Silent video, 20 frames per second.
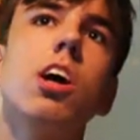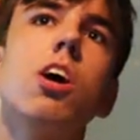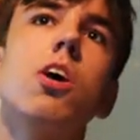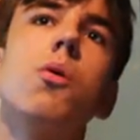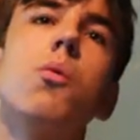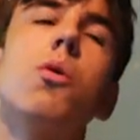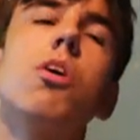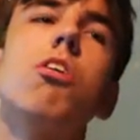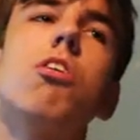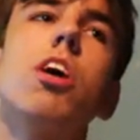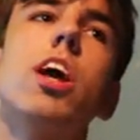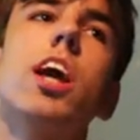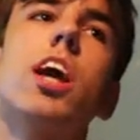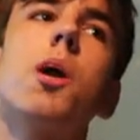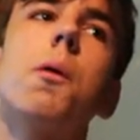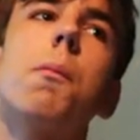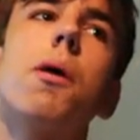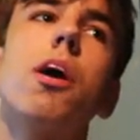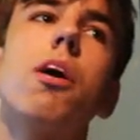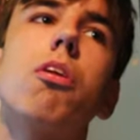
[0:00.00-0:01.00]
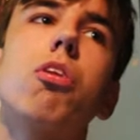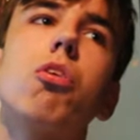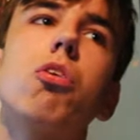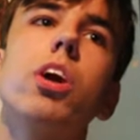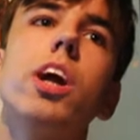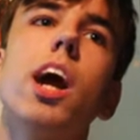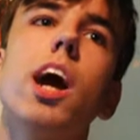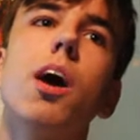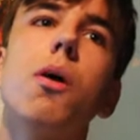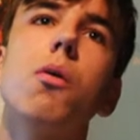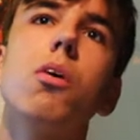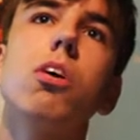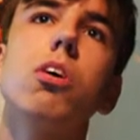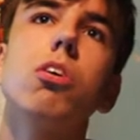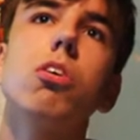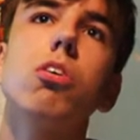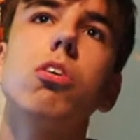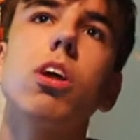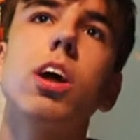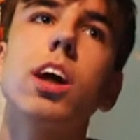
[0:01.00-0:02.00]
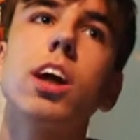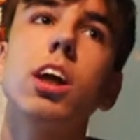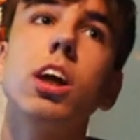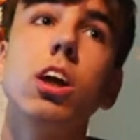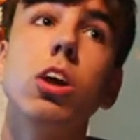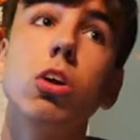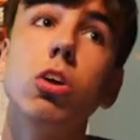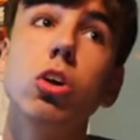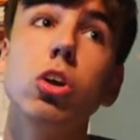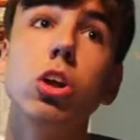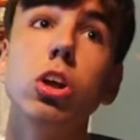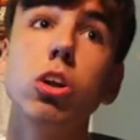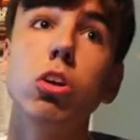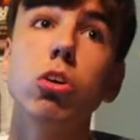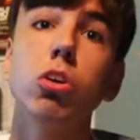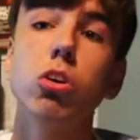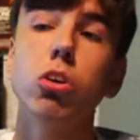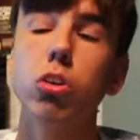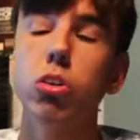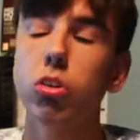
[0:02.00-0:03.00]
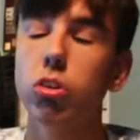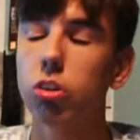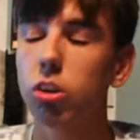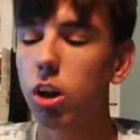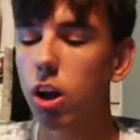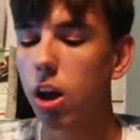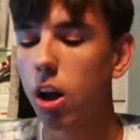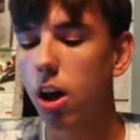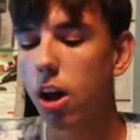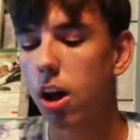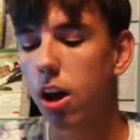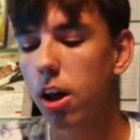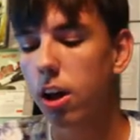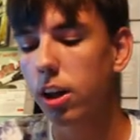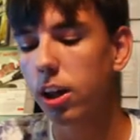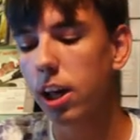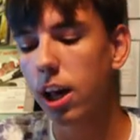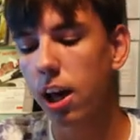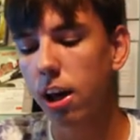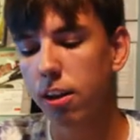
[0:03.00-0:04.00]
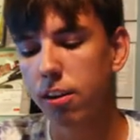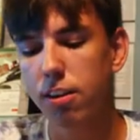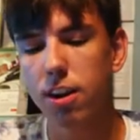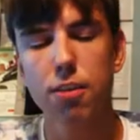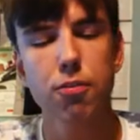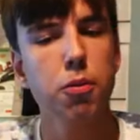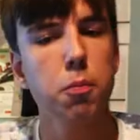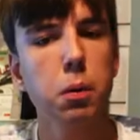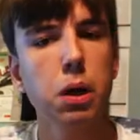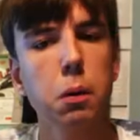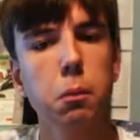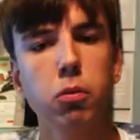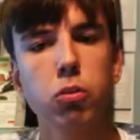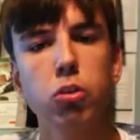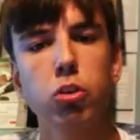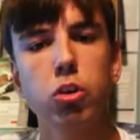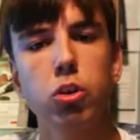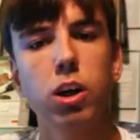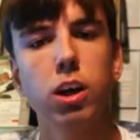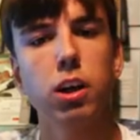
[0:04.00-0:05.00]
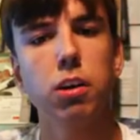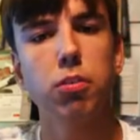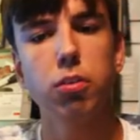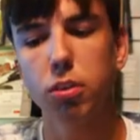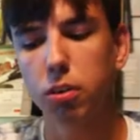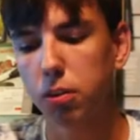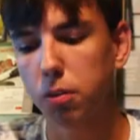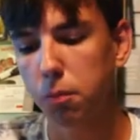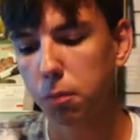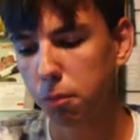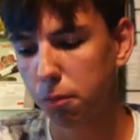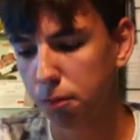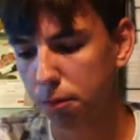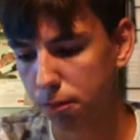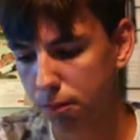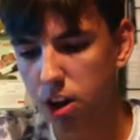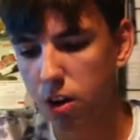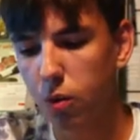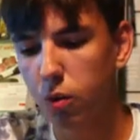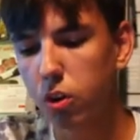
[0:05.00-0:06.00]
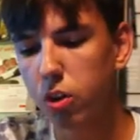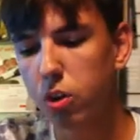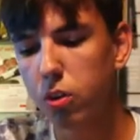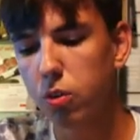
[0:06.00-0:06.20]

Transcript: would take about three hours, like it usually does. Yeah, never be able to drive. Would you